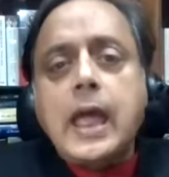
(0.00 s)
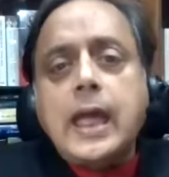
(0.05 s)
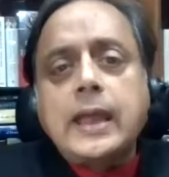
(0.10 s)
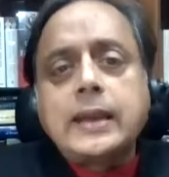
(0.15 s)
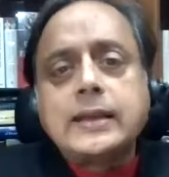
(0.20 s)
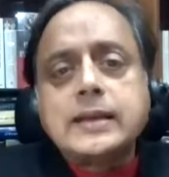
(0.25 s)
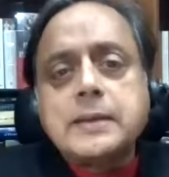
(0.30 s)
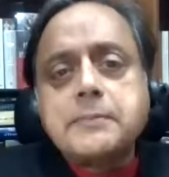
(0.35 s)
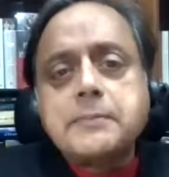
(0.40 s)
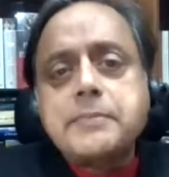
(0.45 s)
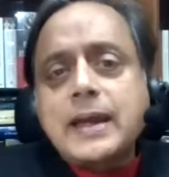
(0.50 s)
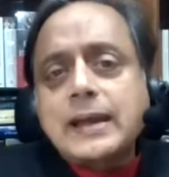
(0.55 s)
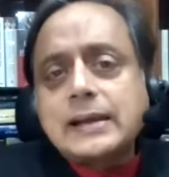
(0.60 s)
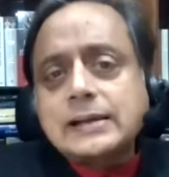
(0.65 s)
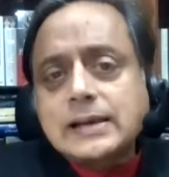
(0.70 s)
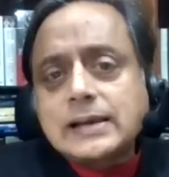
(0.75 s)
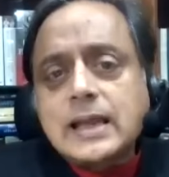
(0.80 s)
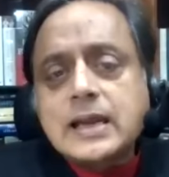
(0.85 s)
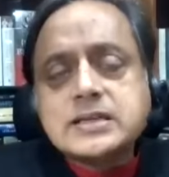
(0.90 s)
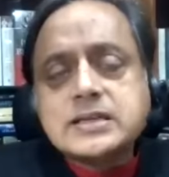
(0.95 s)
And a
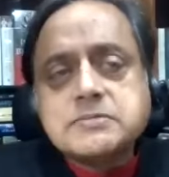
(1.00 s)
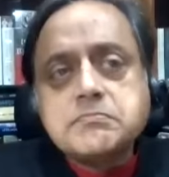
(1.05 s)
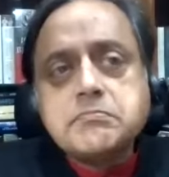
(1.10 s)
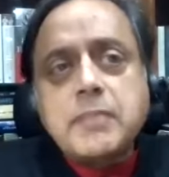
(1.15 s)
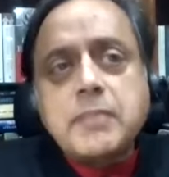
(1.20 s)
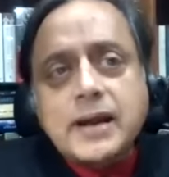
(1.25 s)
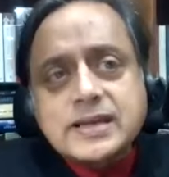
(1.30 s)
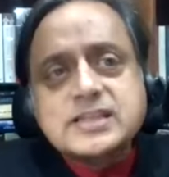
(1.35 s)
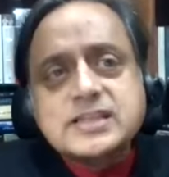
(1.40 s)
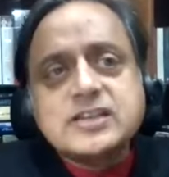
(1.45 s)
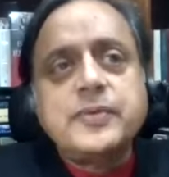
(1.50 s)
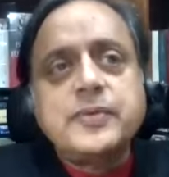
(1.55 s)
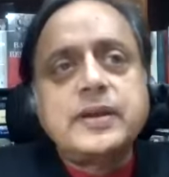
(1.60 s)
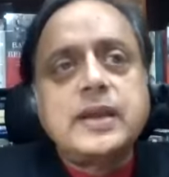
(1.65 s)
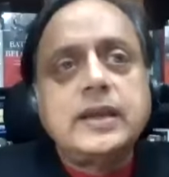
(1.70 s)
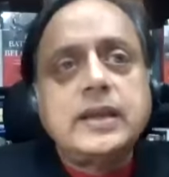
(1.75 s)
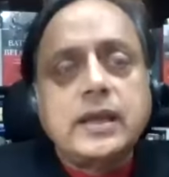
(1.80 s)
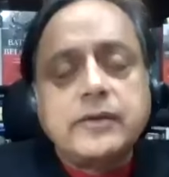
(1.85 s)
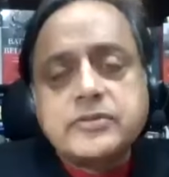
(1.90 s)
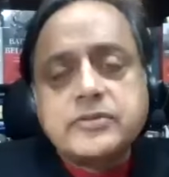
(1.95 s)
backlash might have
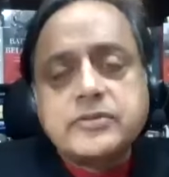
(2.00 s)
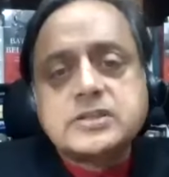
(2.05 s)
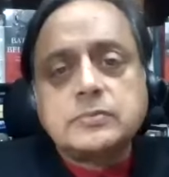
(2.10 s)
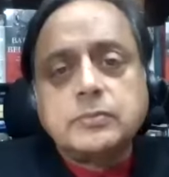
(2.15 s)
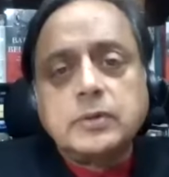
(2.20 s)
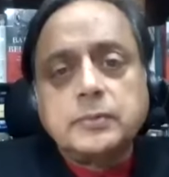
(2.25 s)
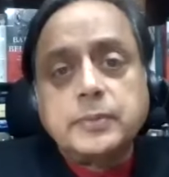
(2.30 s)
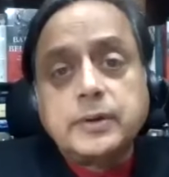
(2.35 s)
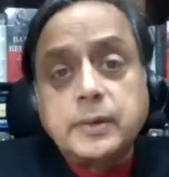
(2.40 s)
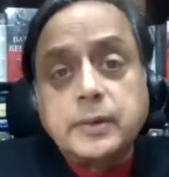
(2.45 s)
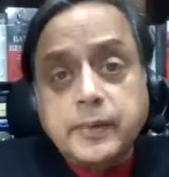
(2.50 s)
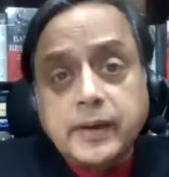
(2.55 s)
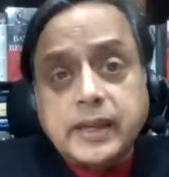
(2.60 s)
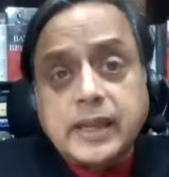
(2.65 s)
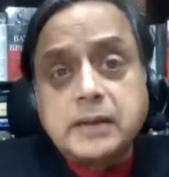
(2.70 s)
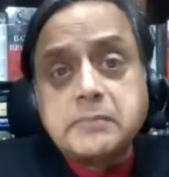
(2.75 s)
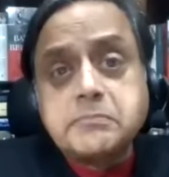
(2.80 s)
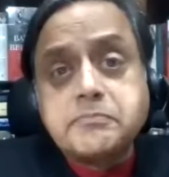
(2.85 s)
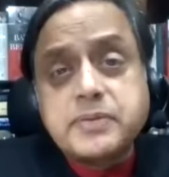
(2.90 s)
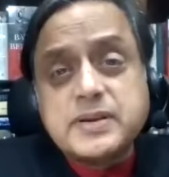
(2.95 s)
been inevitable, but it
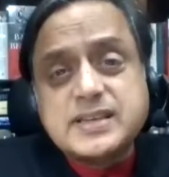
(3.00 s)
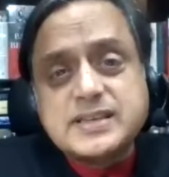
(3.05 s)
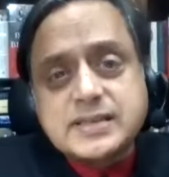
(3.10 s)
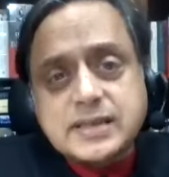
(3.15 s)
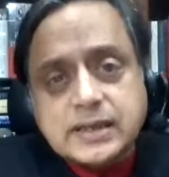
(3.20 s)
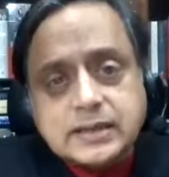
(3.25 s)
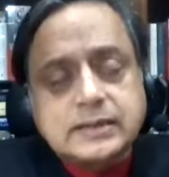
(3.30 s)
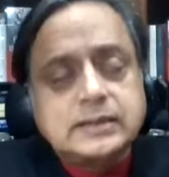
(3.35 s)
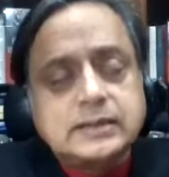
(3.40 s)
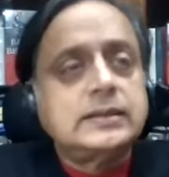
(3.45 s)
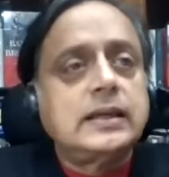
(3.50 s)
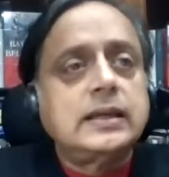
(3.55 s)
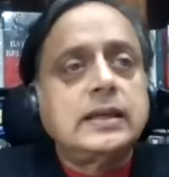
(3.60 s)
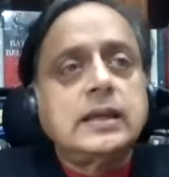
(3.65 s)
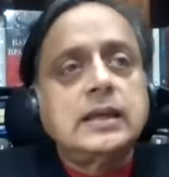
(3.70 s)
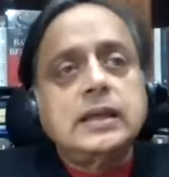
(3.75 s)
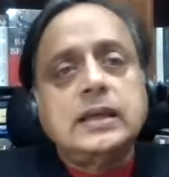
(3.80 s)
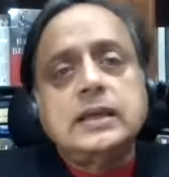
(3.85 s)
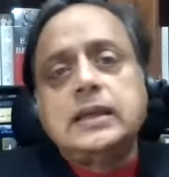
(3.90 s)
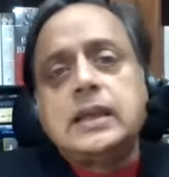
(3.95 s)
became
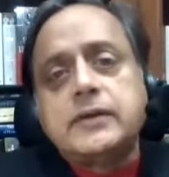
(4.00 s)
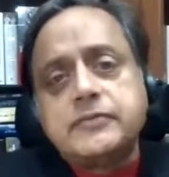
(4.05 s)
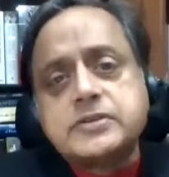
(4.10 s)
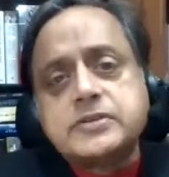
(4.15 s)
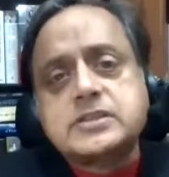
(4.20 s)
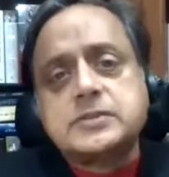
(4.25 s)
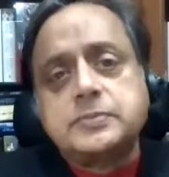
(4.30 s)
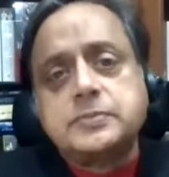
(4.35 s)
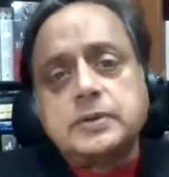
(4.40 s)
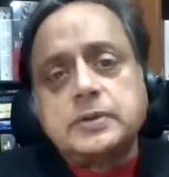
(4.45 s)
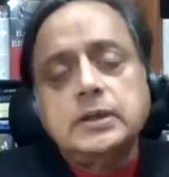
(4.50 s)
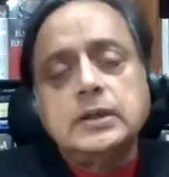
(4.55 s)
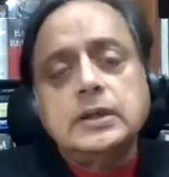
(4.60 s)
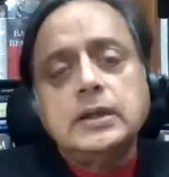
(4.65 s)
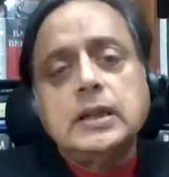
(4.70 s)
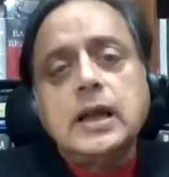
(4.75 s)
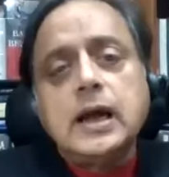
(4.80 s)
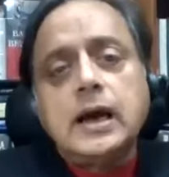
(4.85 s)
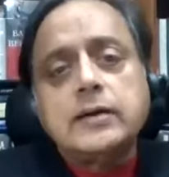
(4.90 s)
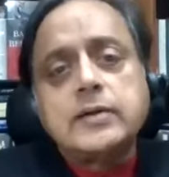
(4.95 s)
particularly inevitable
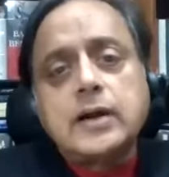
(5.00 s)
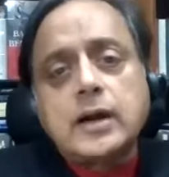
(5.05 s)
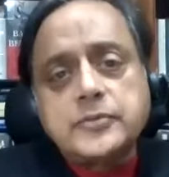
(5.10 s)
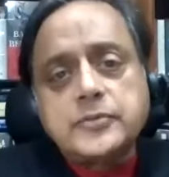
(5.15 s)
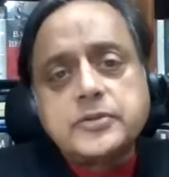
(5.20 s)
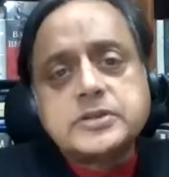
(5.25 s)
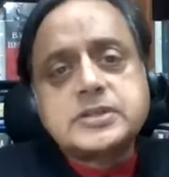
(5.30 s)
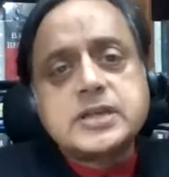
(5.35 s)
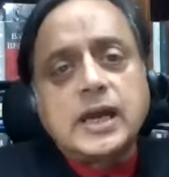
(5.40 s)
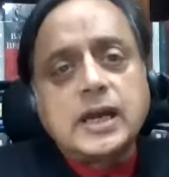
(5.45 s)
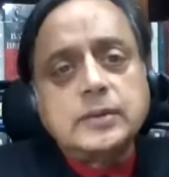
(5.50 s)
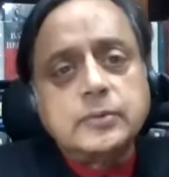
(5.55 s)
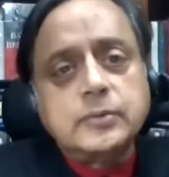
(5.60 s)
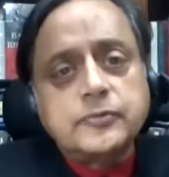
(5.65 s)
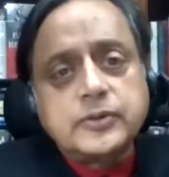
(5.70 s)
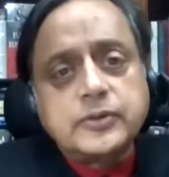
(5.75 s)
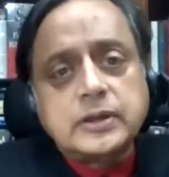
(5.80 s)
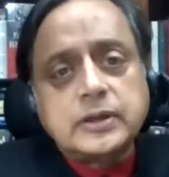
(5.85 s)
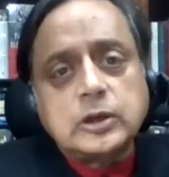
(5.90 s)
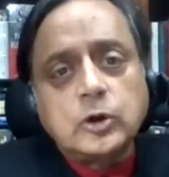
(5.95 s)
around the time
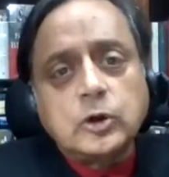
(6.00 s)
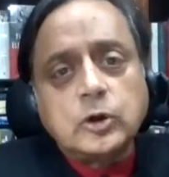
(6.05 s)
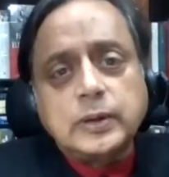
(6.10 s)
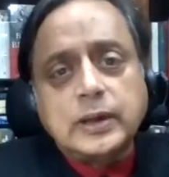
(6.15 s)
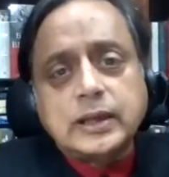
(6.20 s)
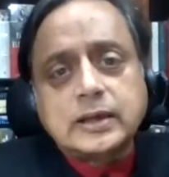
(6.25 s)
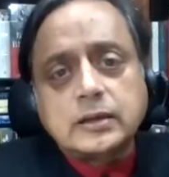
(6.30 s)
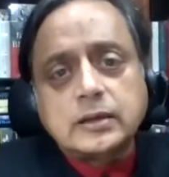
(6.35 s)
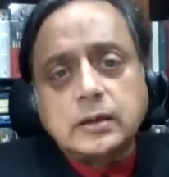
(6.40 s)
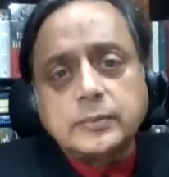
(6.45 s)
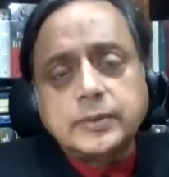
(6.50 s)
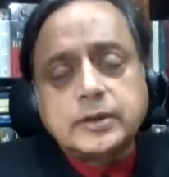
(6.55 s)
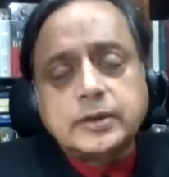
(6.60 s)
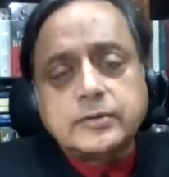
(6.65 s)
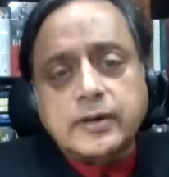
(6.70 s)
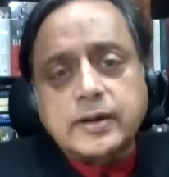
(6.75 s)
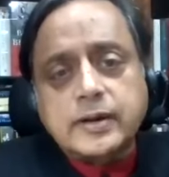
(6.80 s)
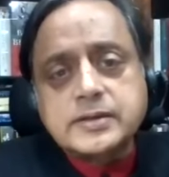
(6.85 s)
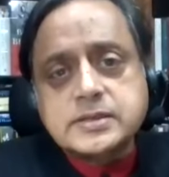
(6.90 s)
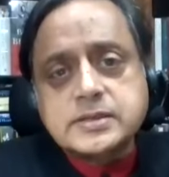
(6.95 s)
of the global economic
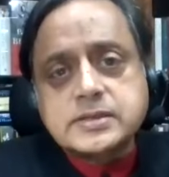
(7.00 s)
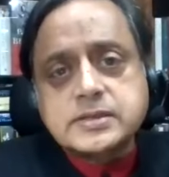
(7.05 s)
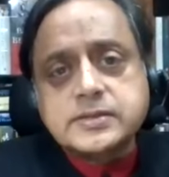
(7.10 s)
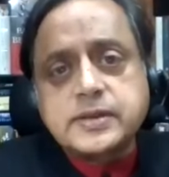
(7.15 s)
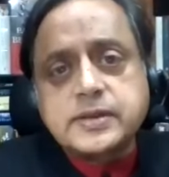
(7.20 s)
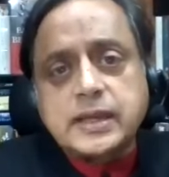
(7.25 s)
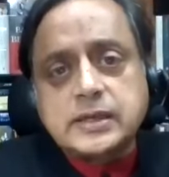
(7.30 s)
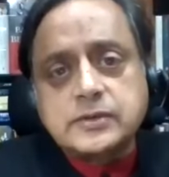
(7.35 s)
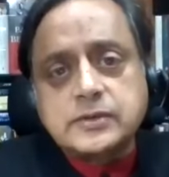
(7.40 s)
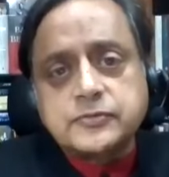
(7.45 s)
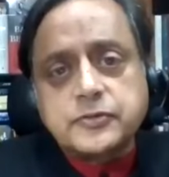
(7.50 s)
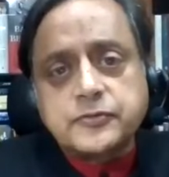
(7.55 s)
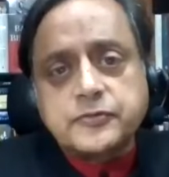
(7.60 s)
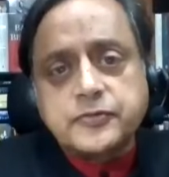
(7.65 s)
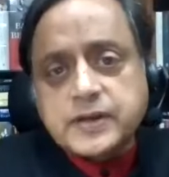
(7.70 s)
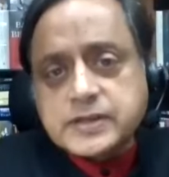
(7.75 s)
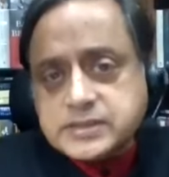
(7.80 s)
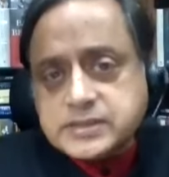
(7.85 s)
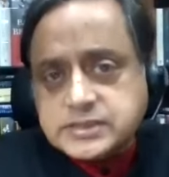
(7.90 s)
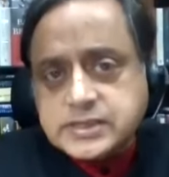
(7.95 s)
crisis at the end of the
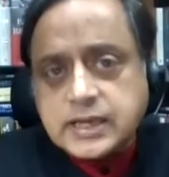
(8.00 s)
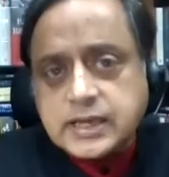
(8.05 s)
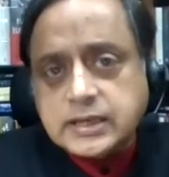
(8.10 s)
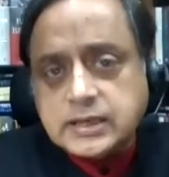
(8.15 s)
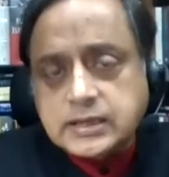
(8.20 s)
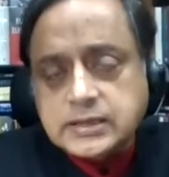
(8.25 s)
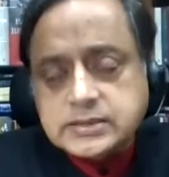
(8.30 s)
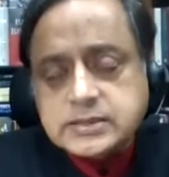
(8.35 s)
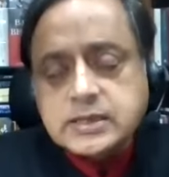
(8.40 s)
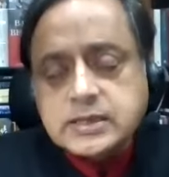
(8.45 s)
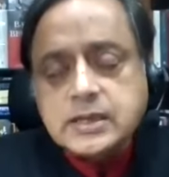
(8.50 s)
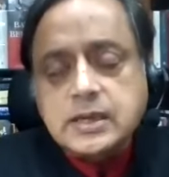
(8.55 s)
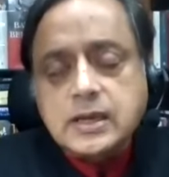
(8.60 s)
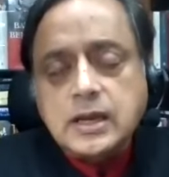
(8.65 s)
first decade